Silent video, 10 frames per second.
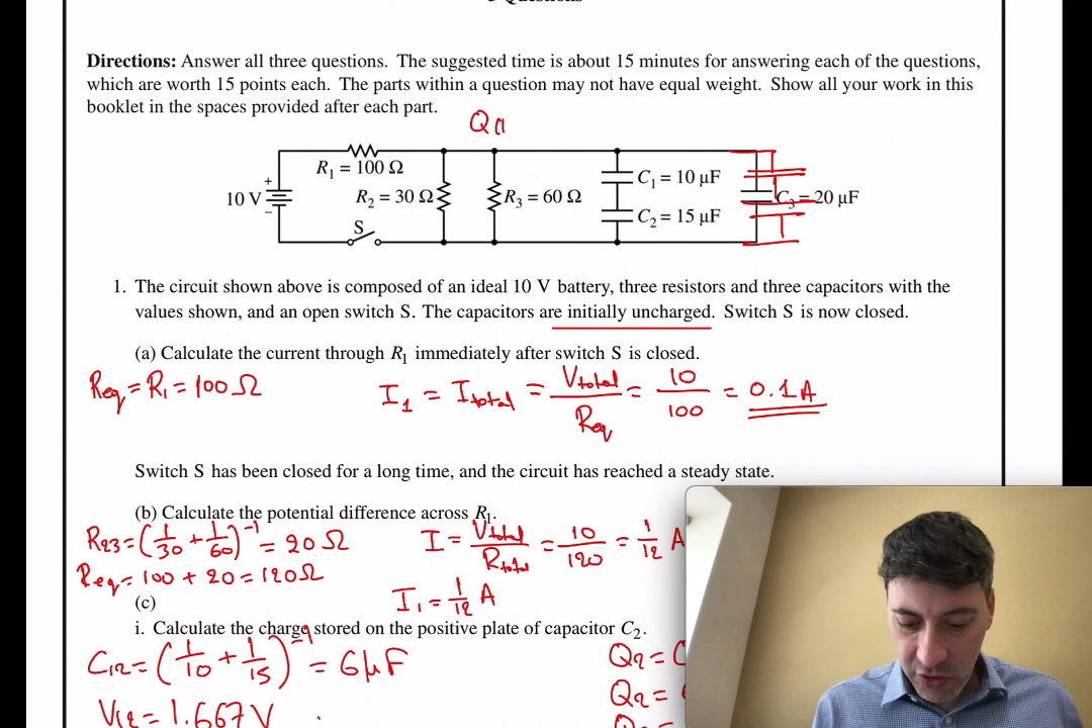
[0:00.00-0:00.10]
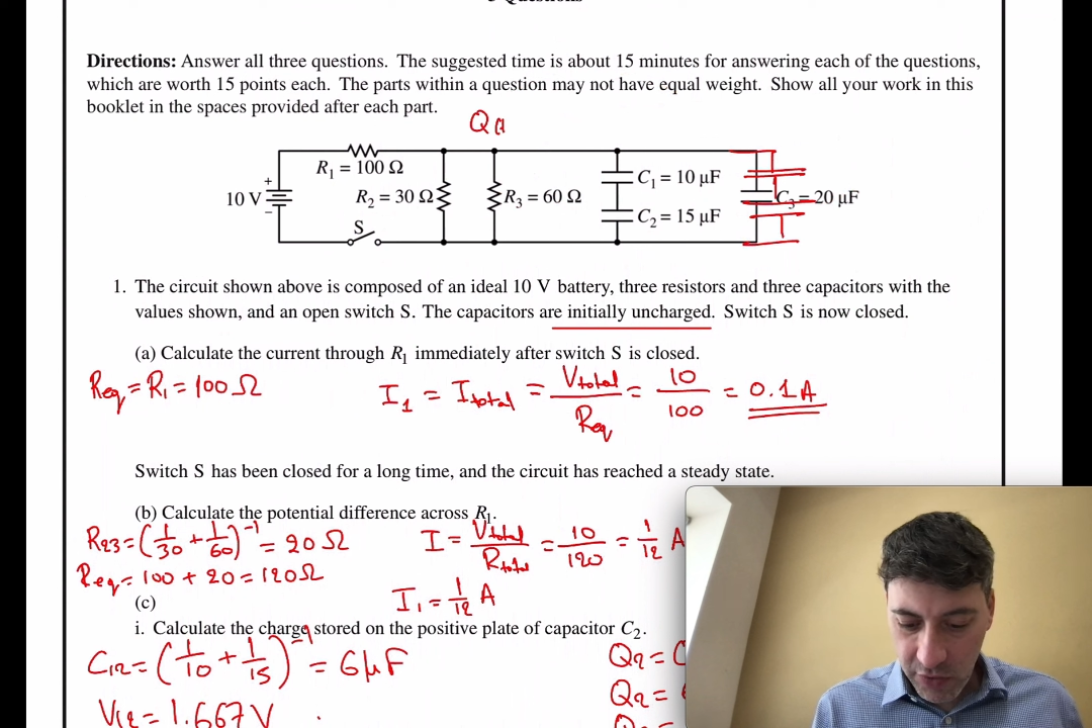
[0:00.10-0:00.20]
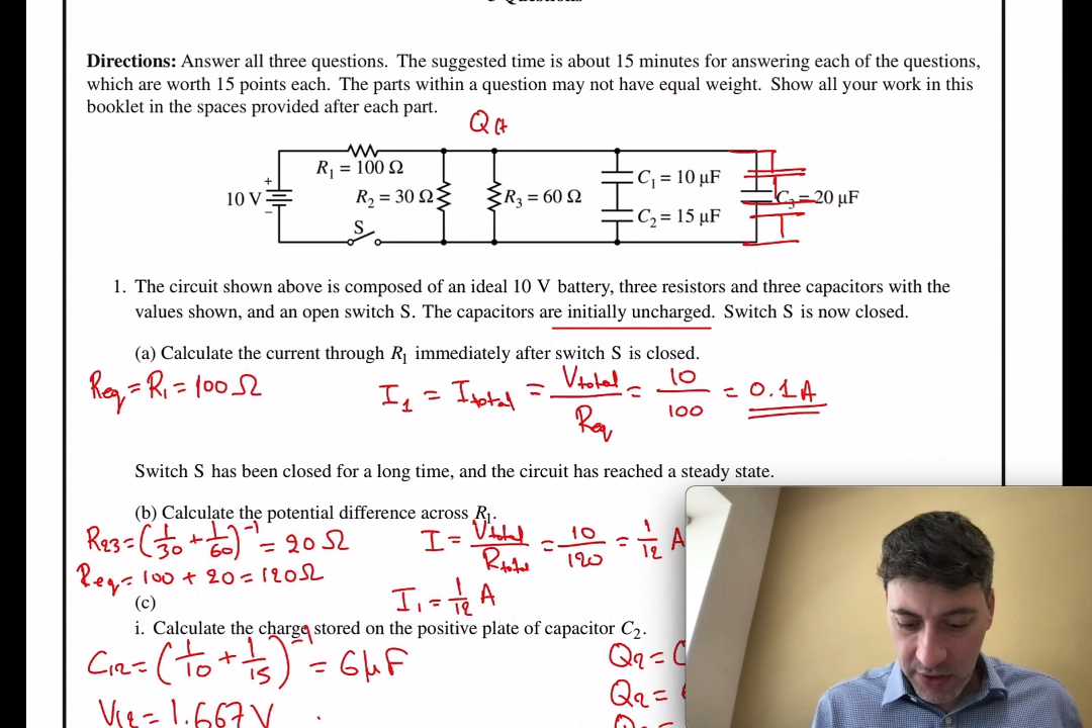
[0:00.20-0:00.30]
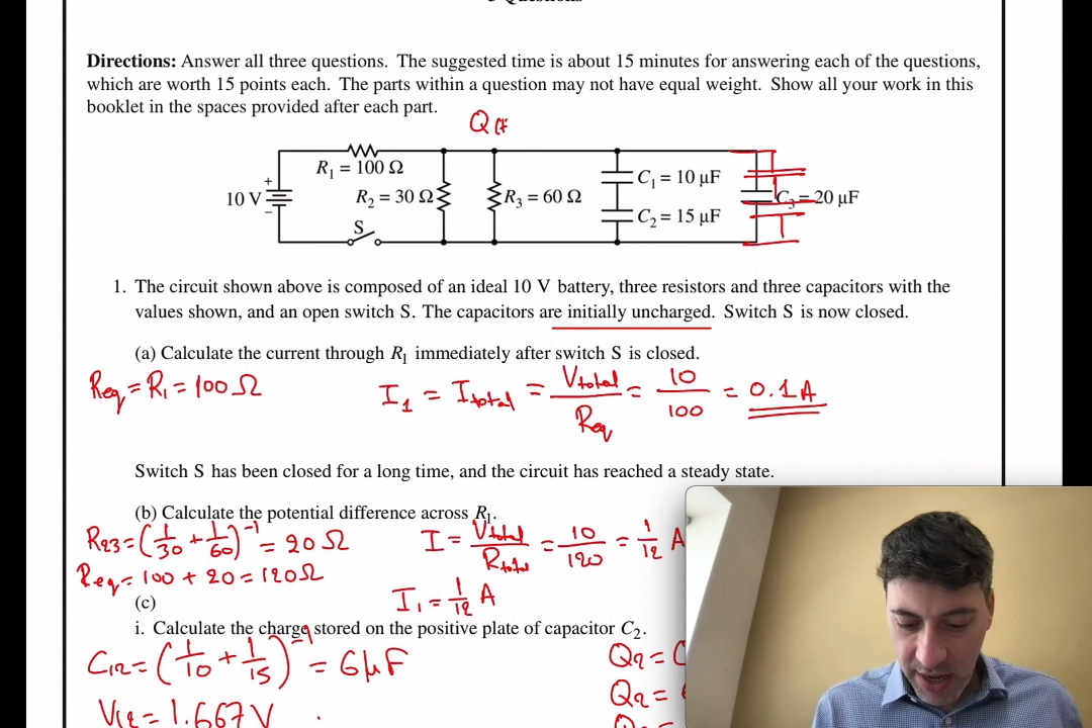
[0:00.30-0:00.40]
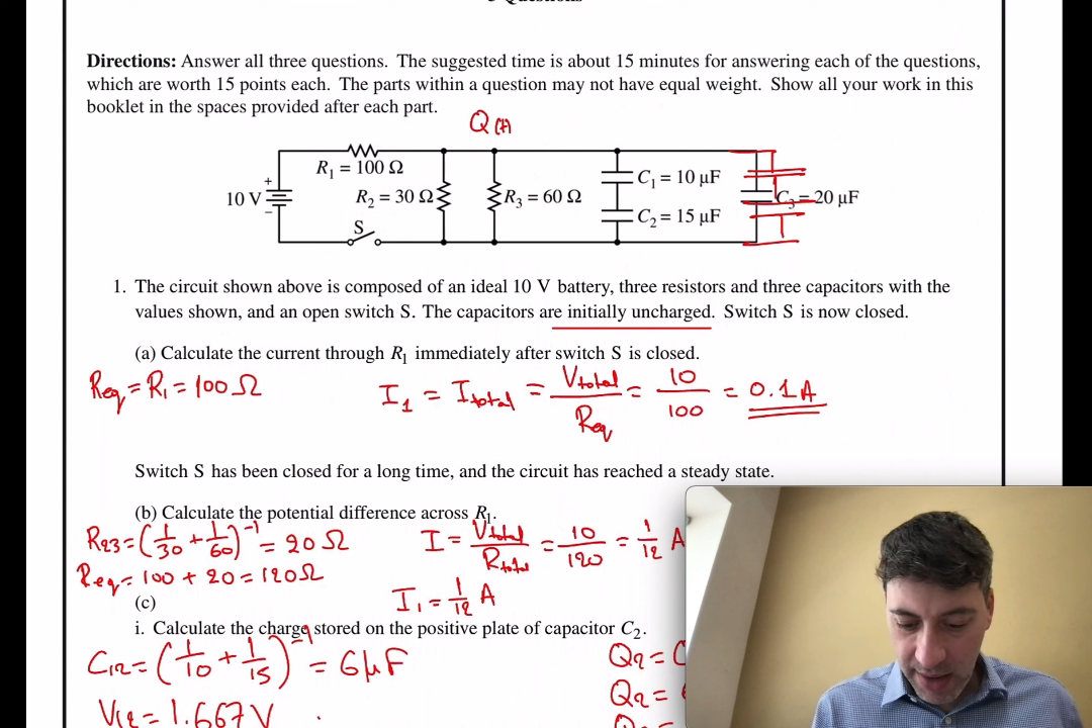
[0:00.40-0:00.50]
of
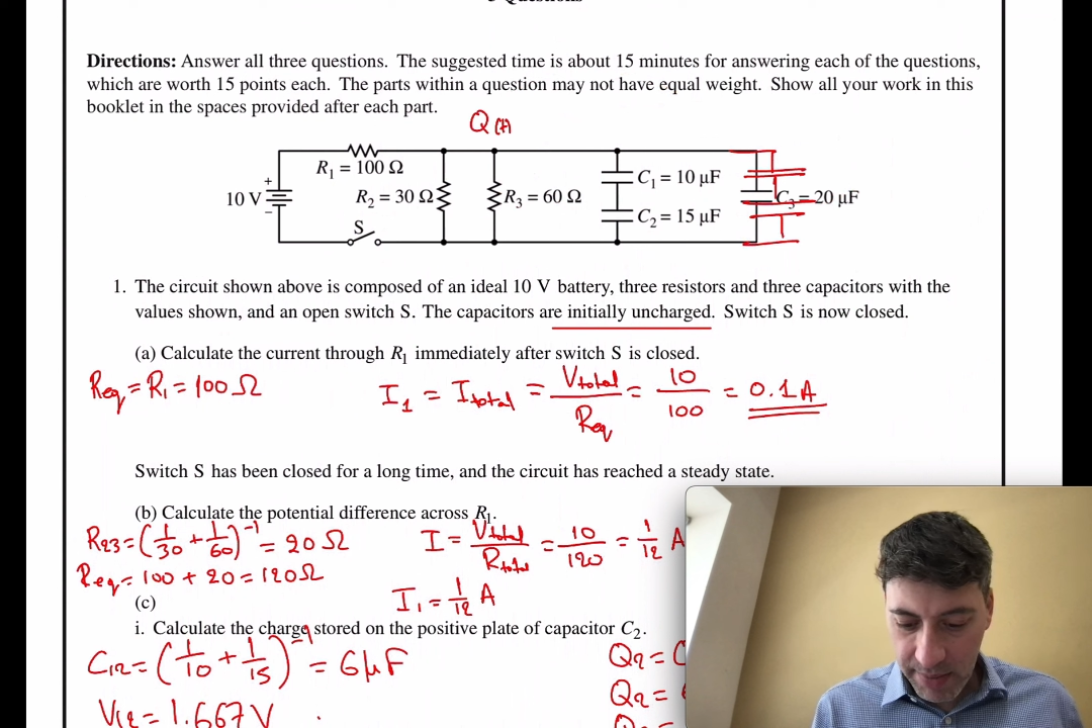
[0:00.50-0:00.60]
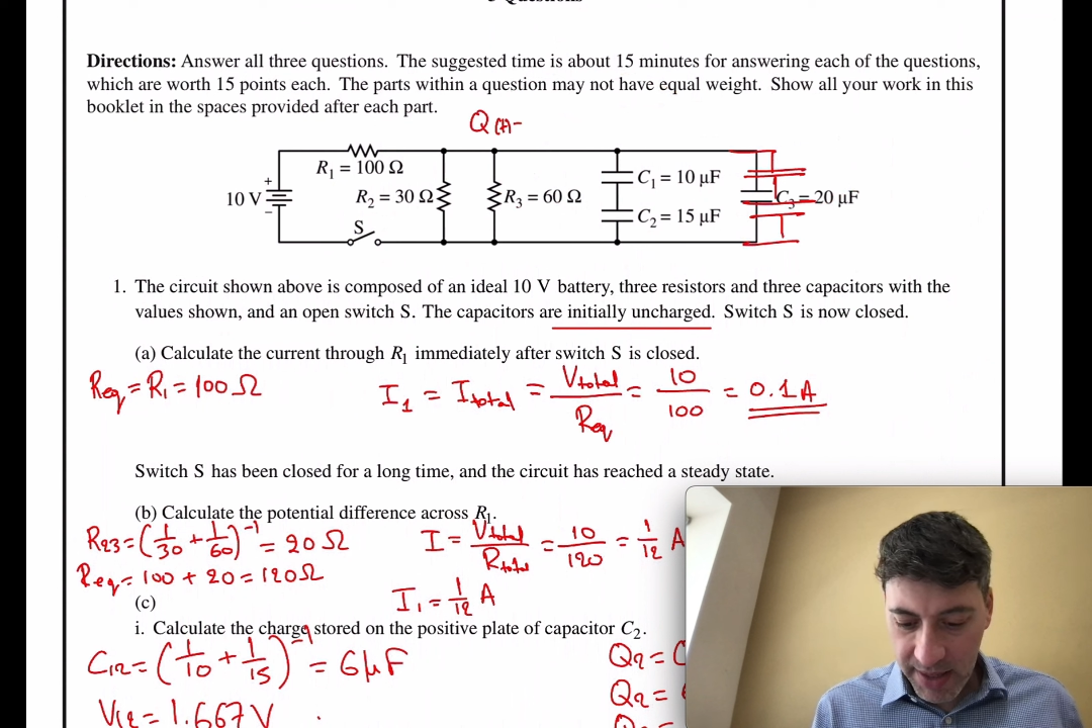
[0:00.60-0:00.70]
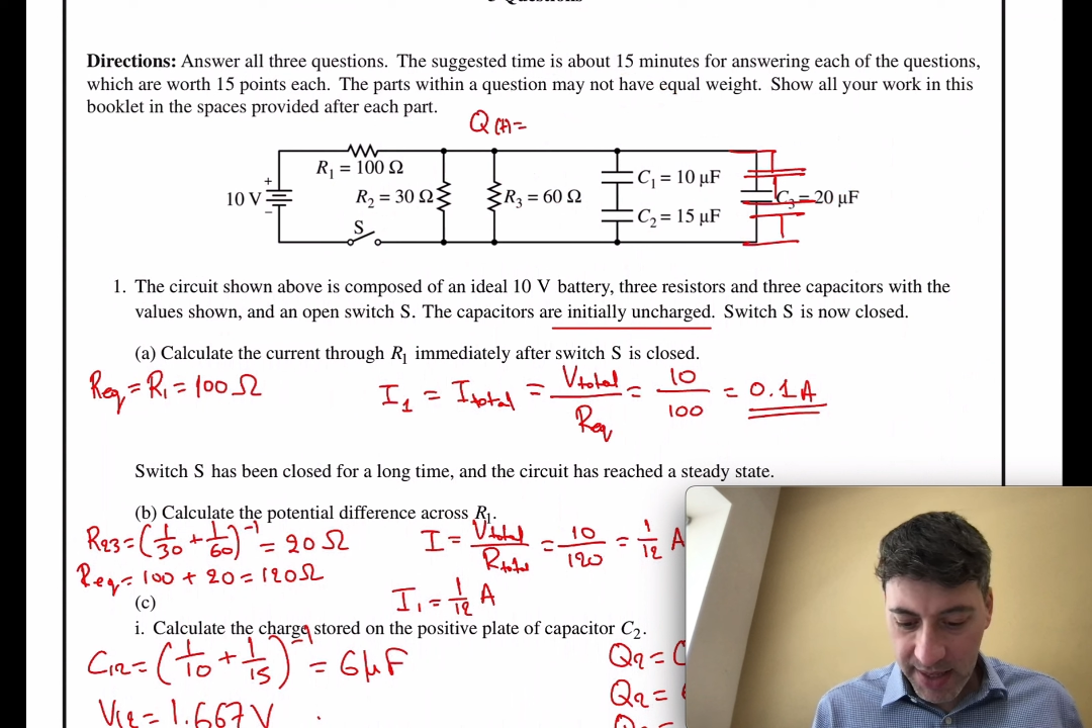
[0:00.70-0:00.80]
time